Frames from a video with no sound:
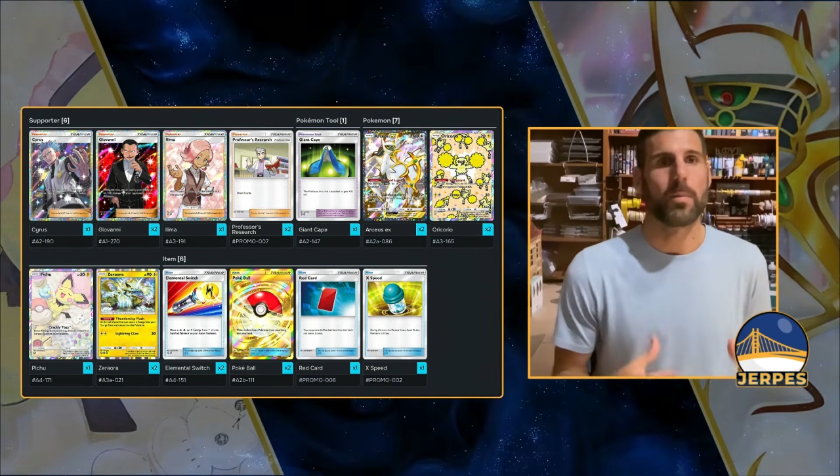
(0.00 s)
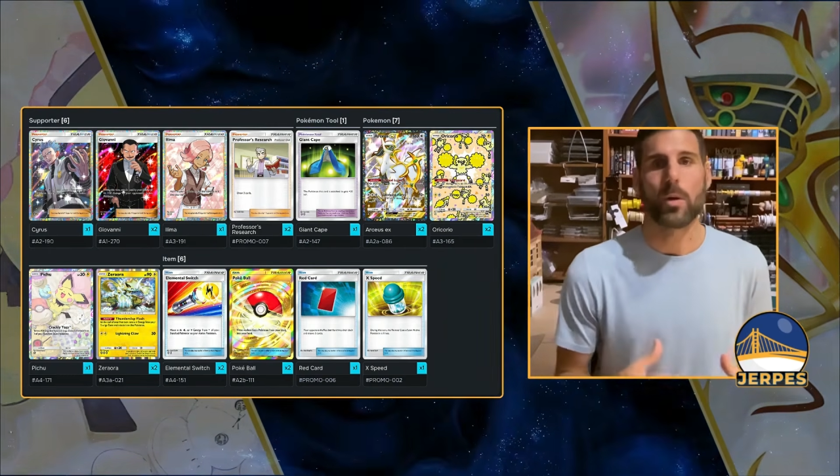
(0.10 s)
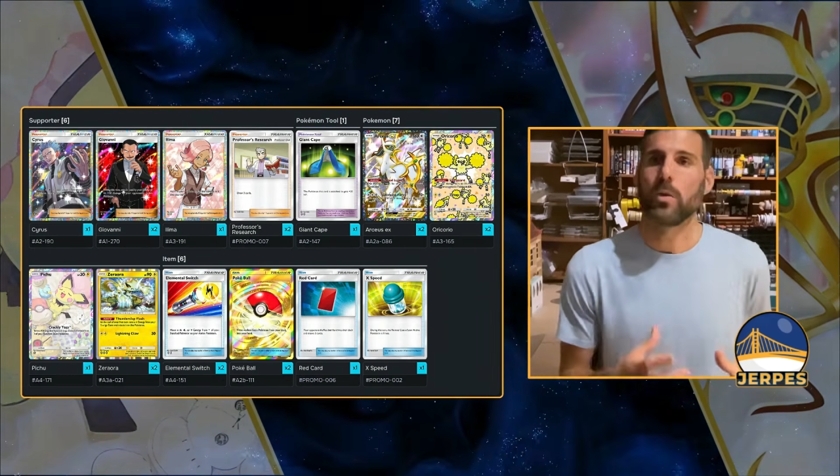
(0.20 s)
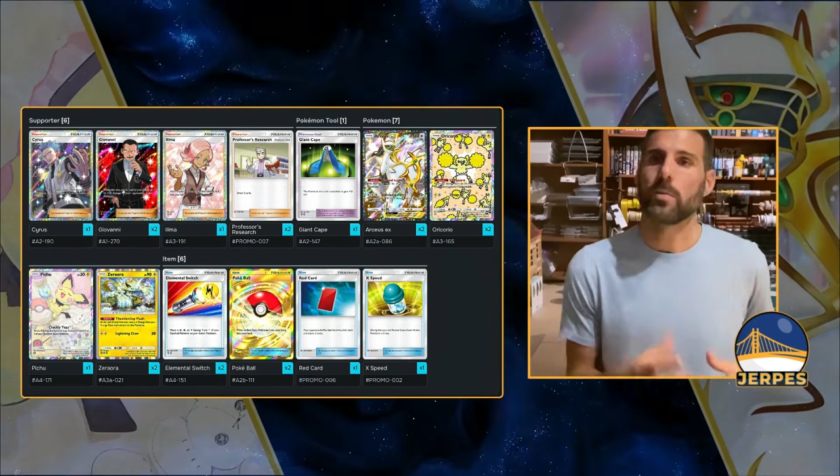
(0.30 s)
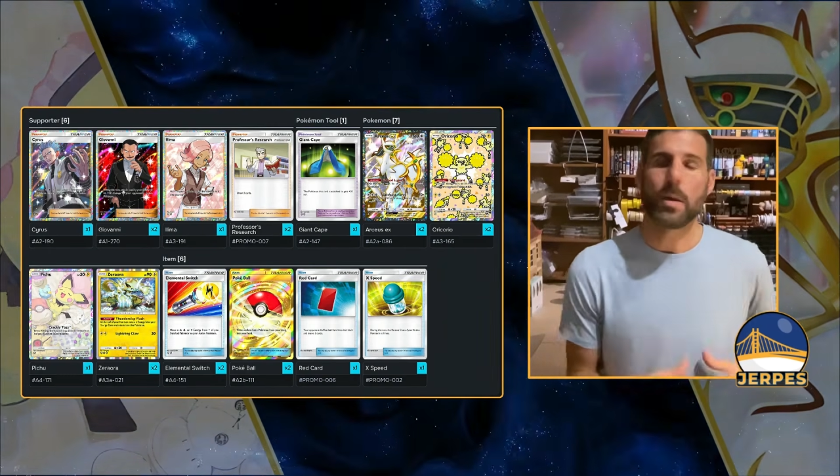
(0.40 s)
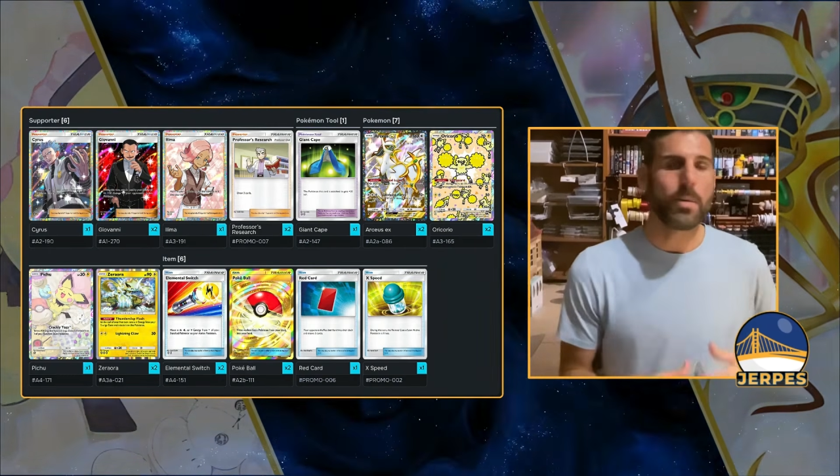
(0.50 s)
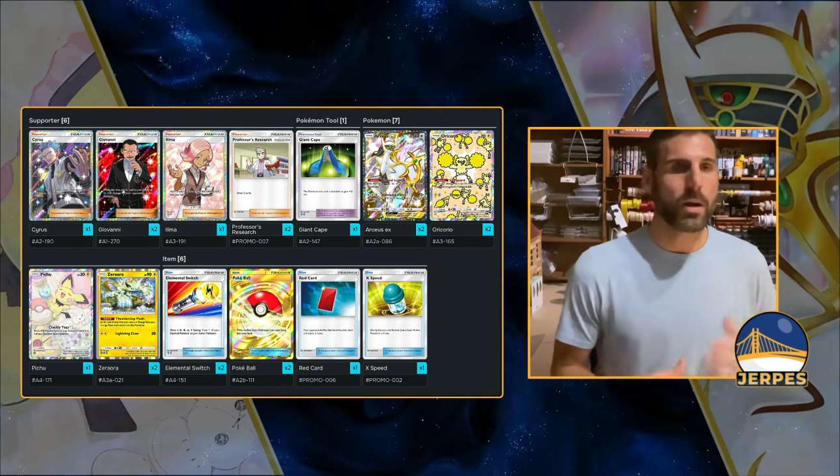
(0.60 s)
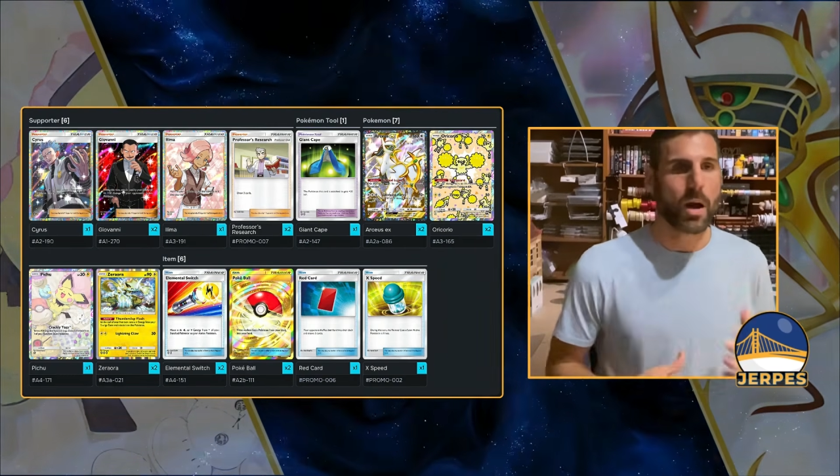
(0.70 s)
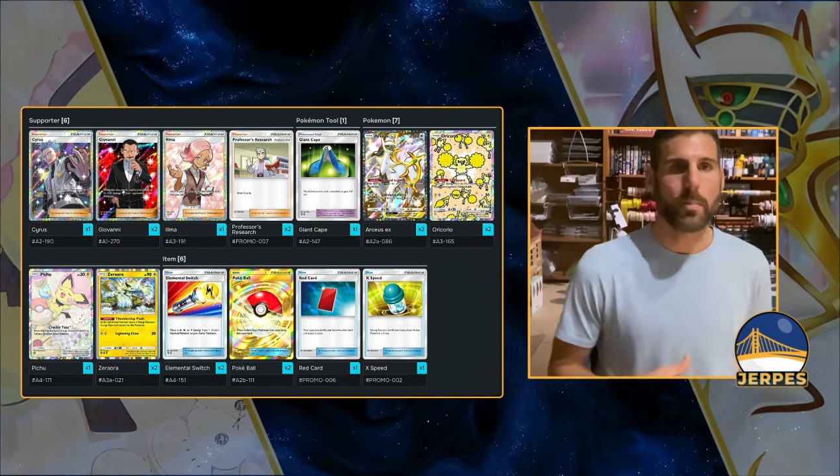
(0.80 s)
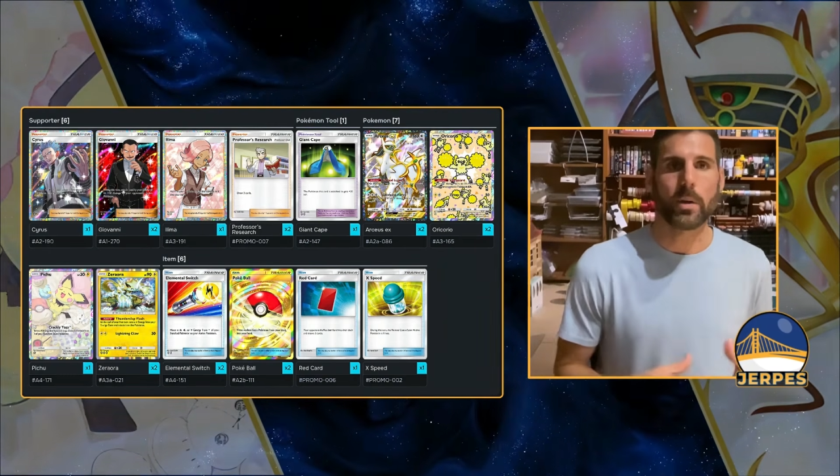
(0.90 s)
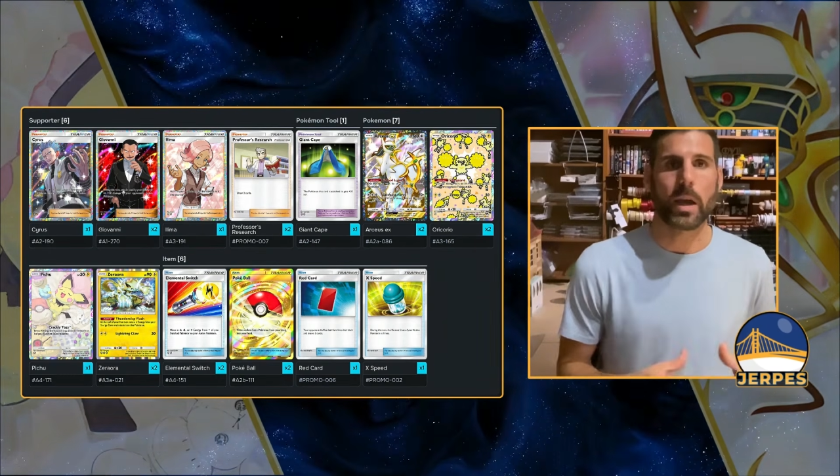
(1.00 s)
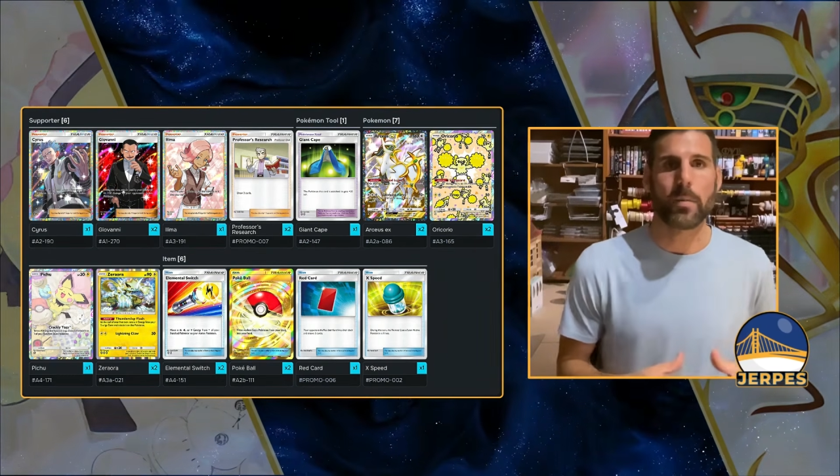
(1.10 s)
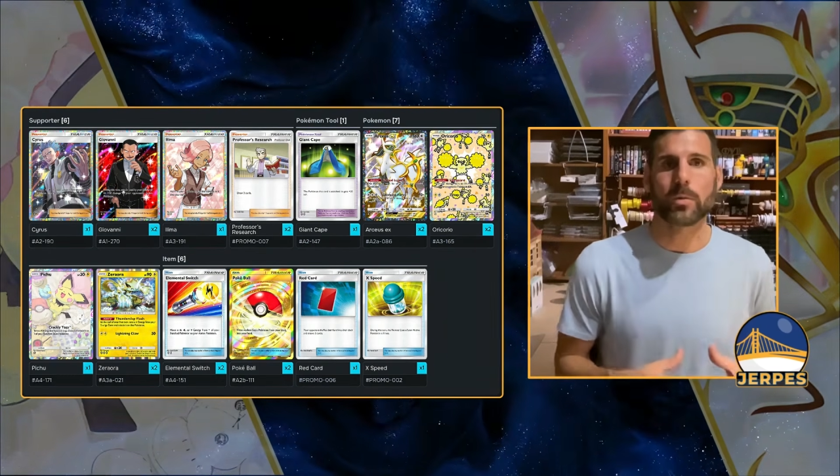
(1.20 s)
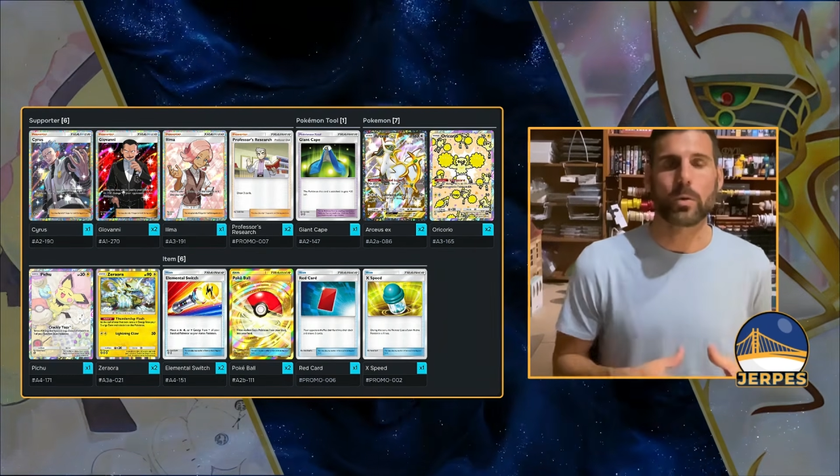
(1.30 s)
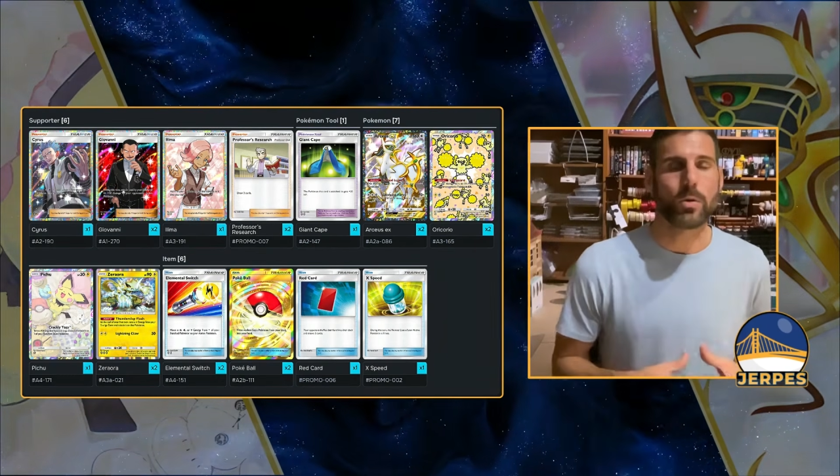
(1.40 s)
There was maybe a couple
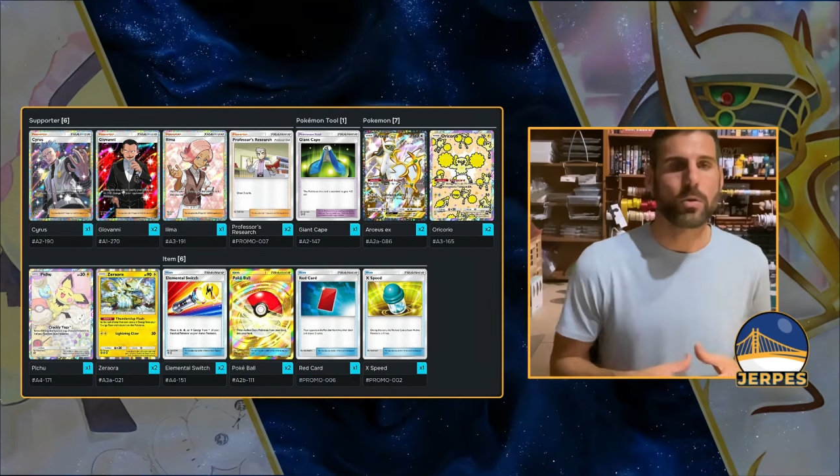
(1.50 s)
games where you